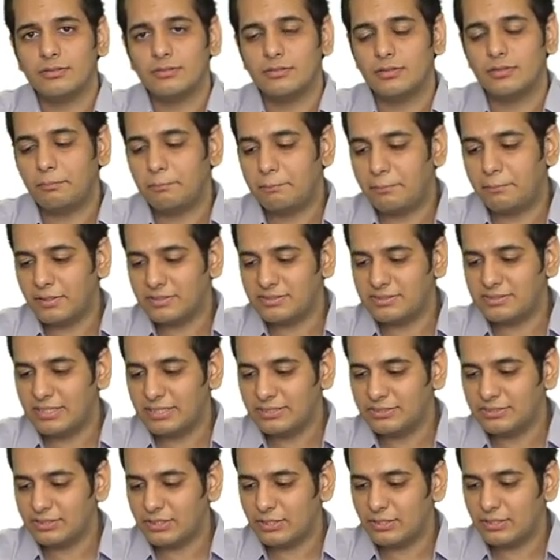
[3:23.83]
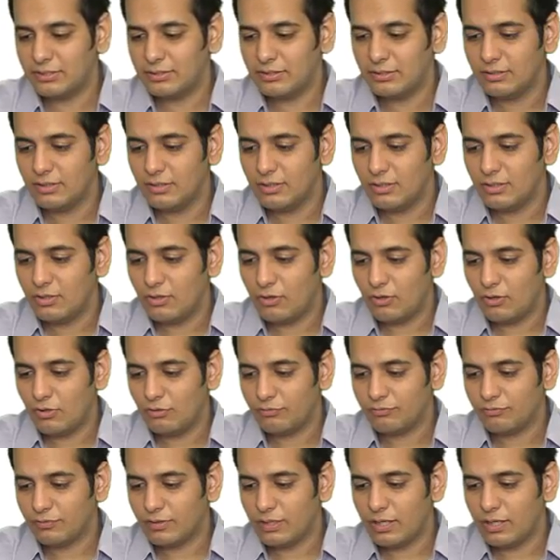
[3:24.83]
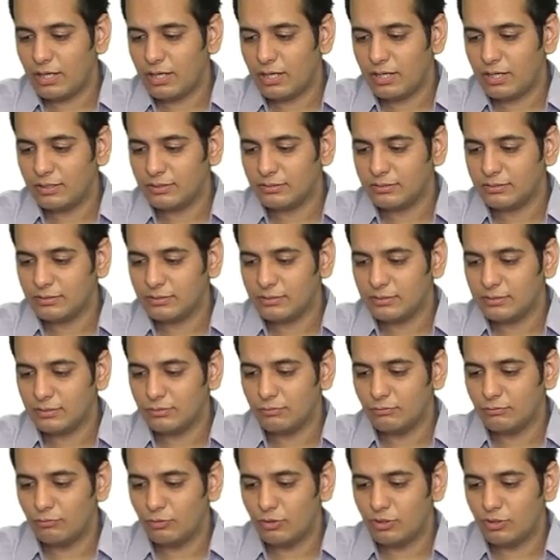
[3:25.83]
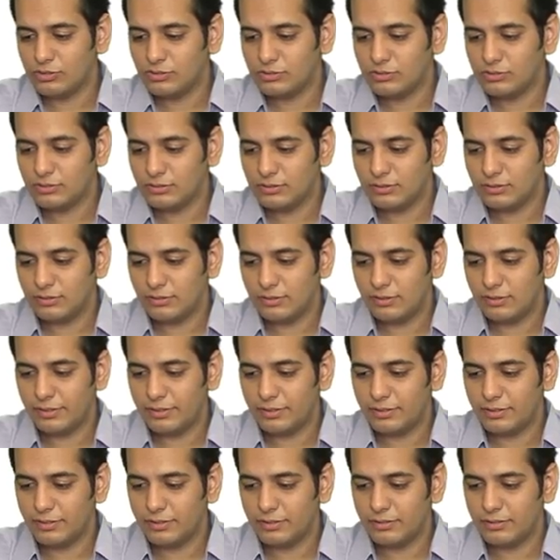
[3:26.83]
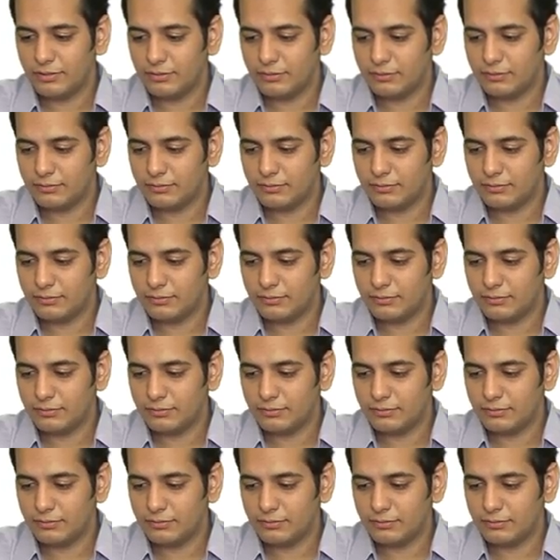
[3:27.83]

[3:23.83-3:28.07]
The possession of car was returned.